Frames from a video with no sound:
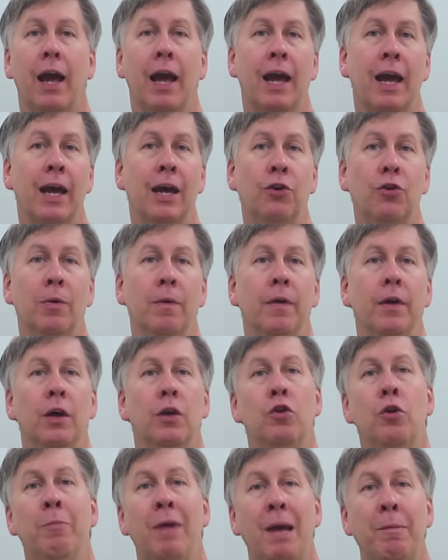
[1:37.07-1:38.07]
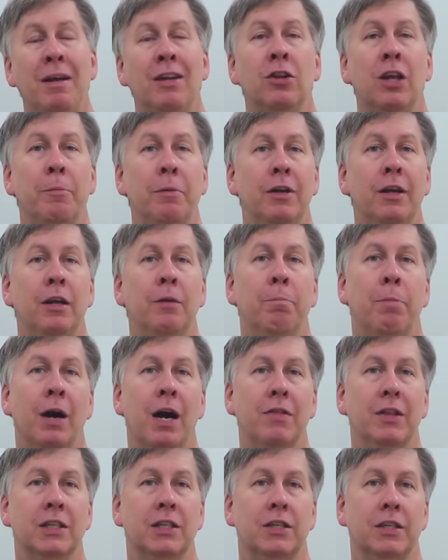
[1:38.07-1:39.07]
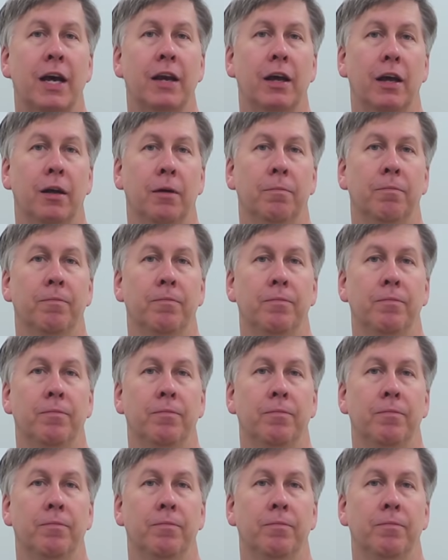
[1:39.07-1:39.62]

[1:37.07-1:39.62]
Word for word: and you may be limited by the setting.